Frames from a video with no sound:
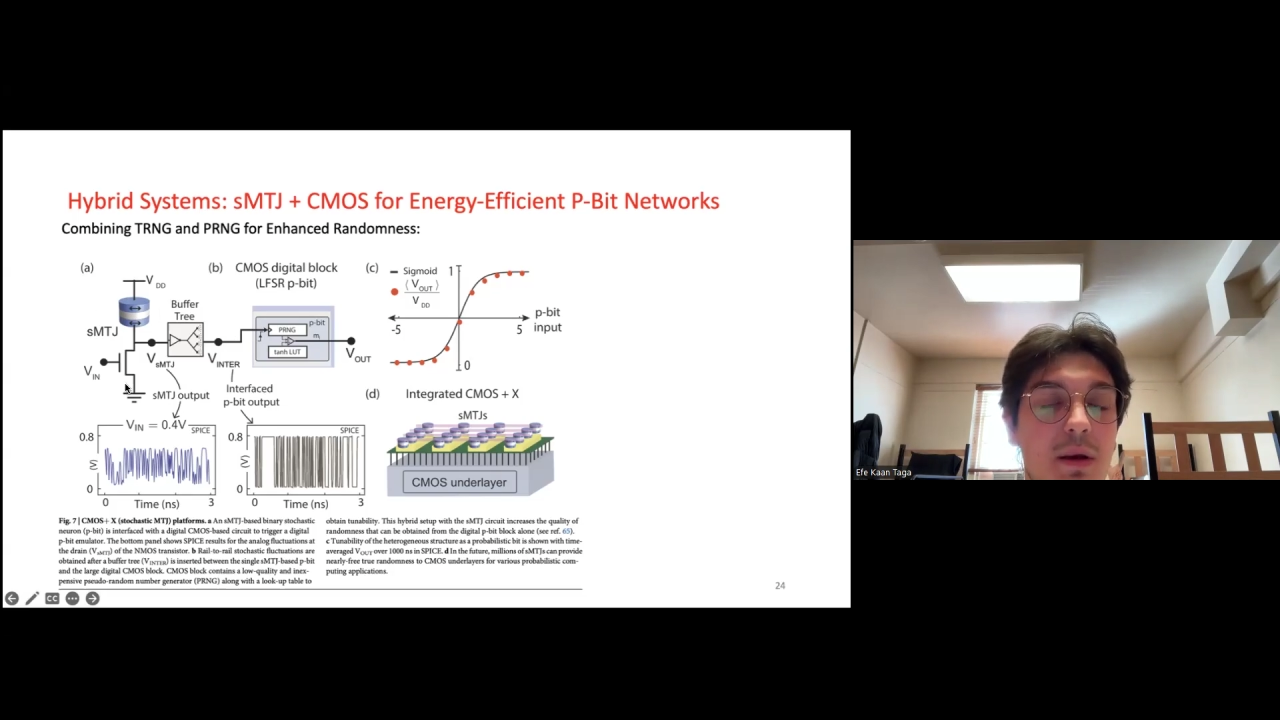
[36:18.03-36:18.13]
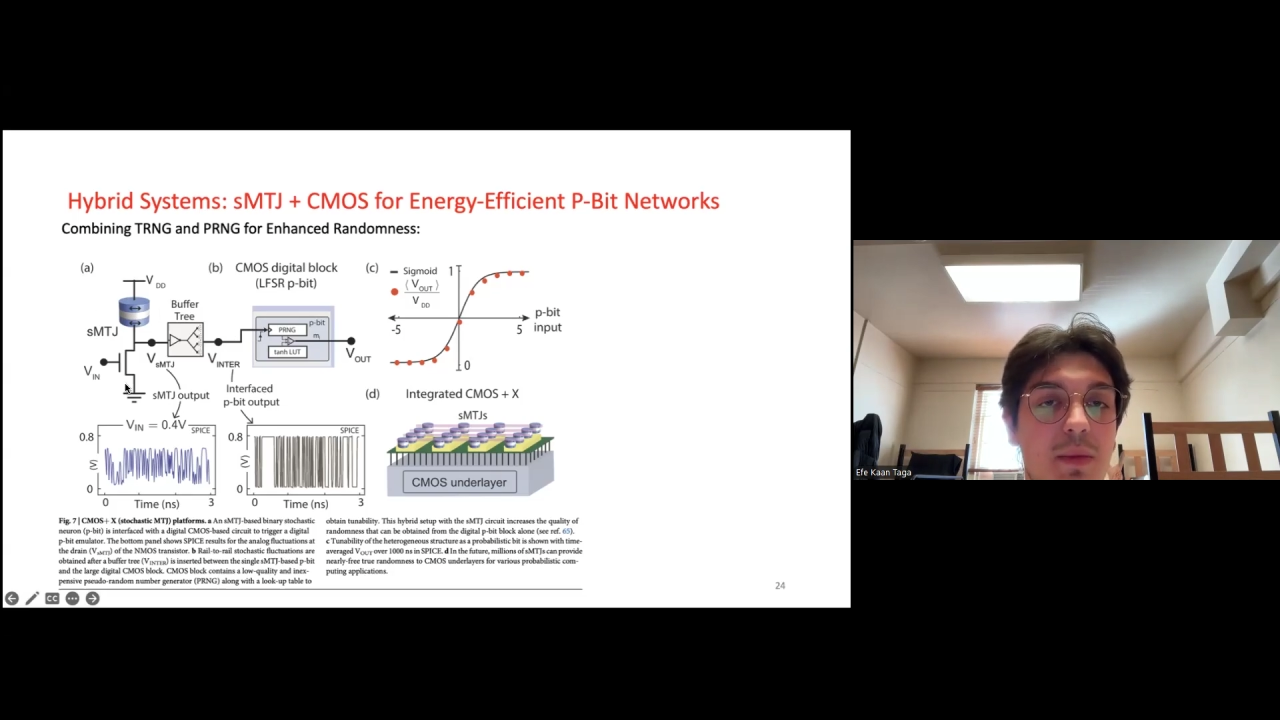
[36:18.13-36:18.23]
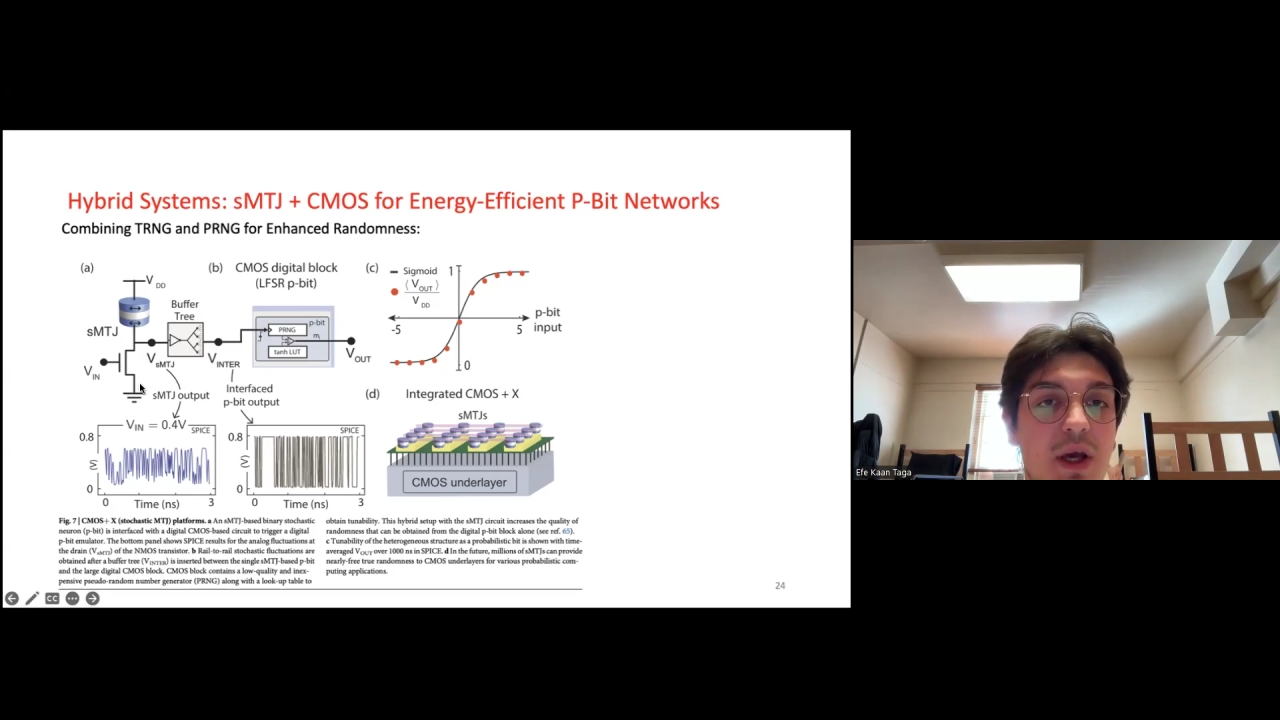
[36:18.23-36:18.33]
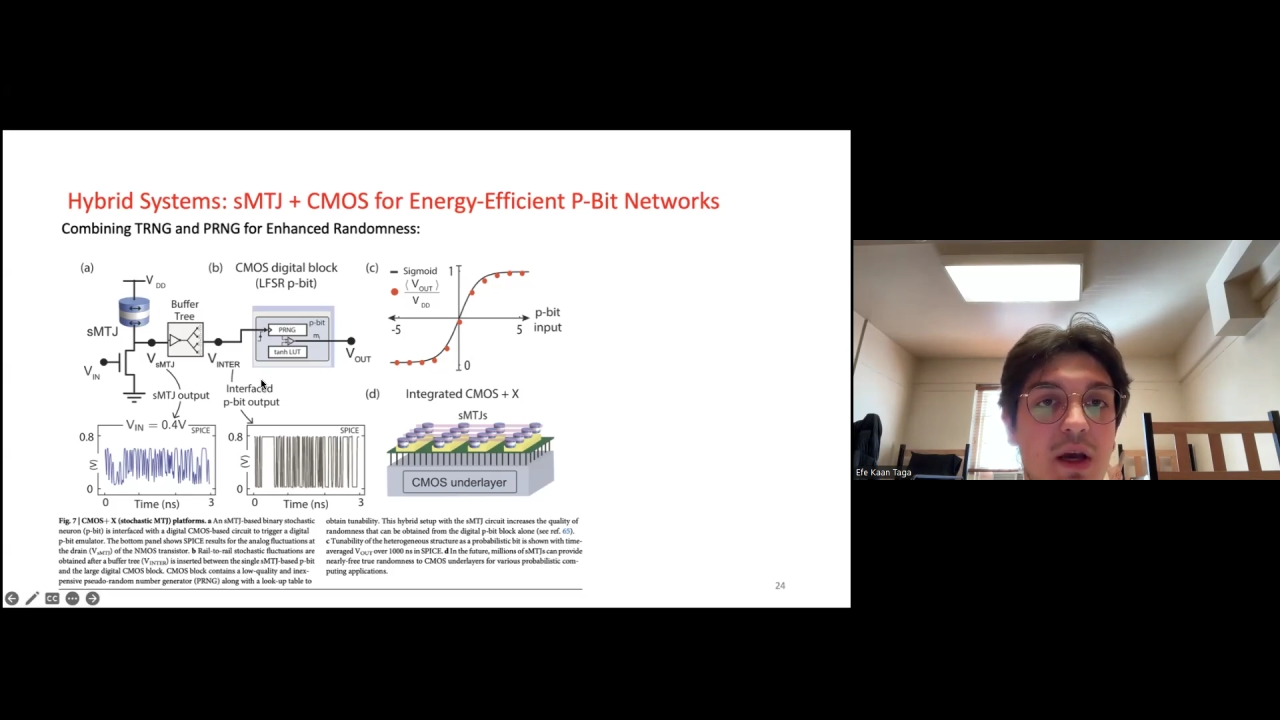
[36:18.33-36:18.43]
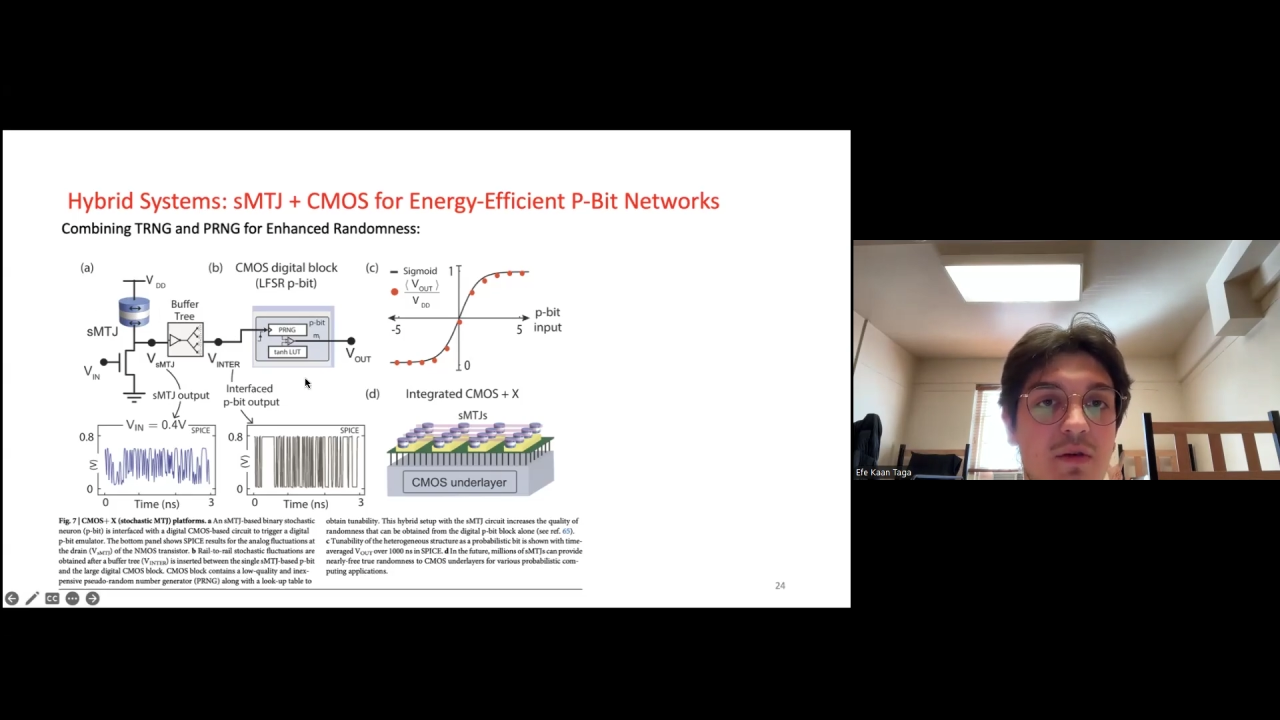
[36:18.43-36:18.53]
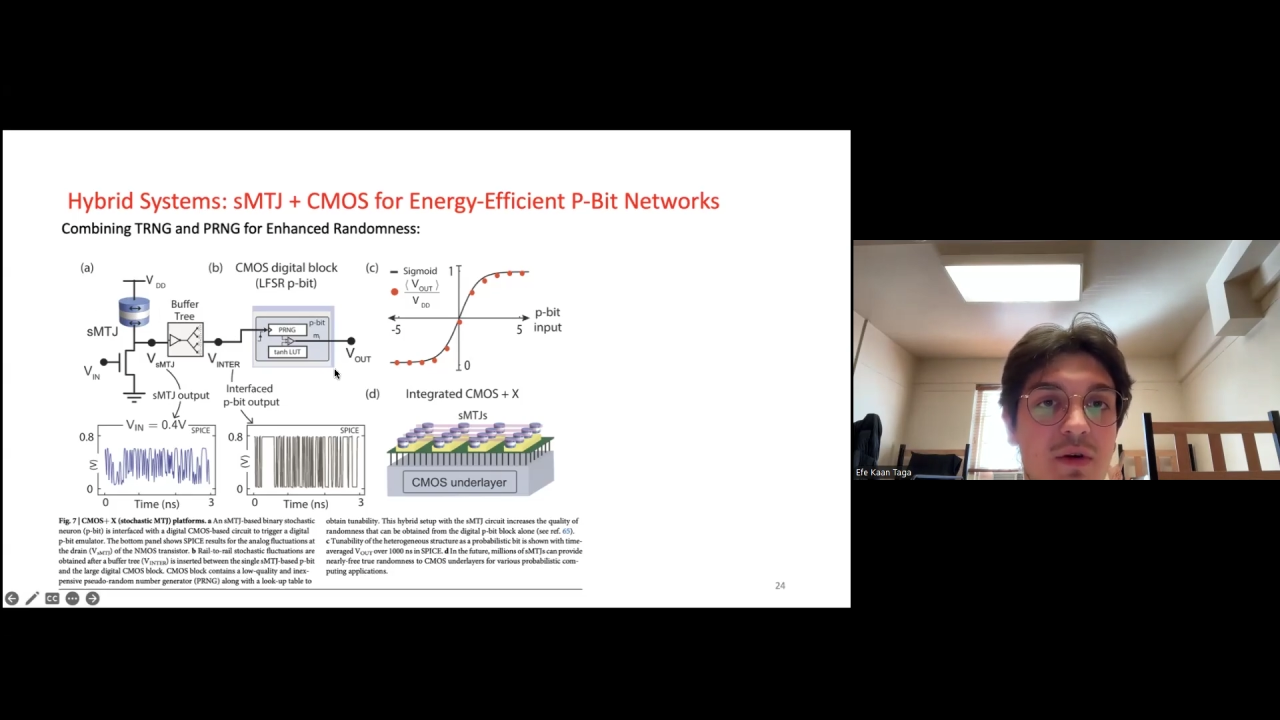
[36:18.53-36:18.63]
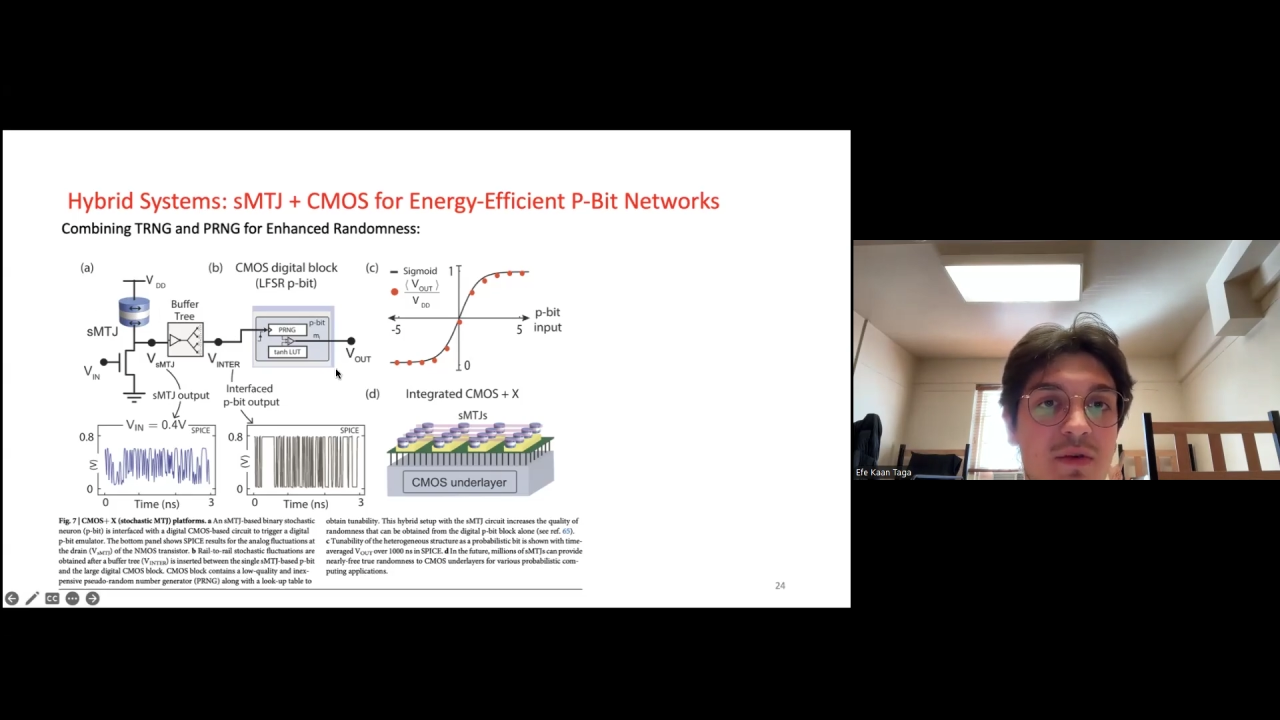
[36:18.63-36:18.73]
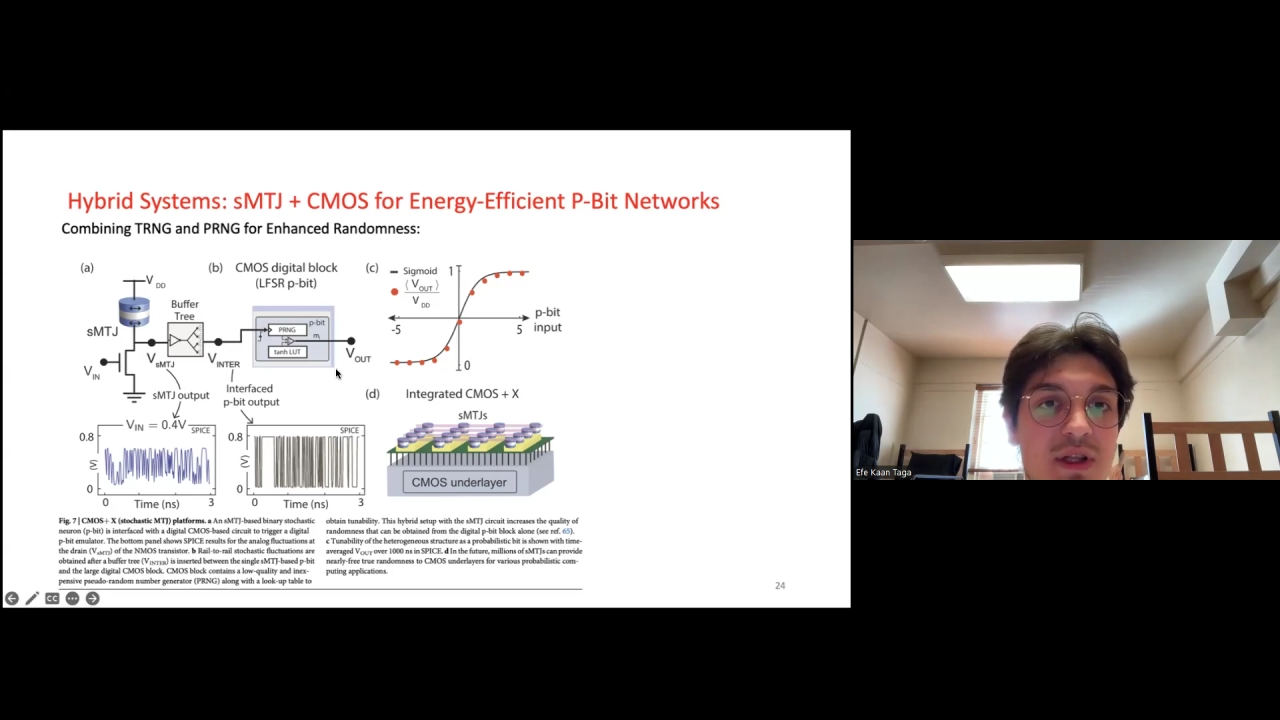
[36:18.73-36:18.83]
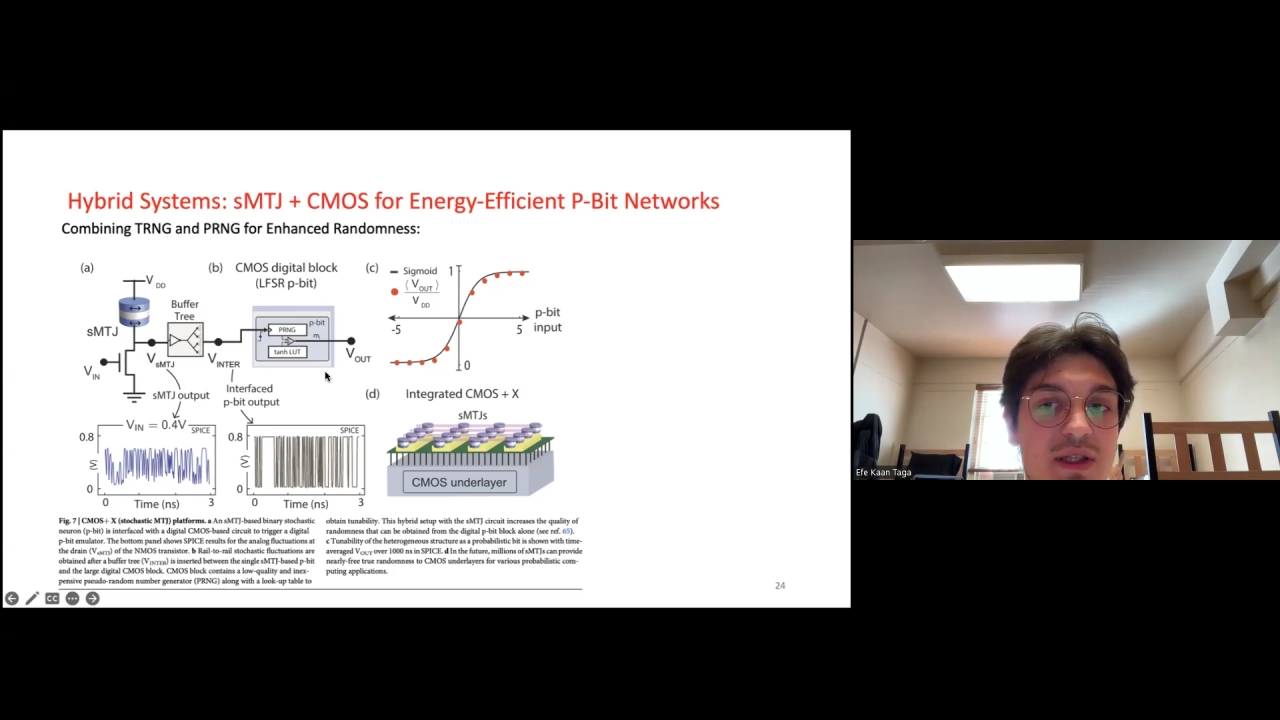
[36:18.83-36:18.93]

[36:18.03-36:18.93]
behavior with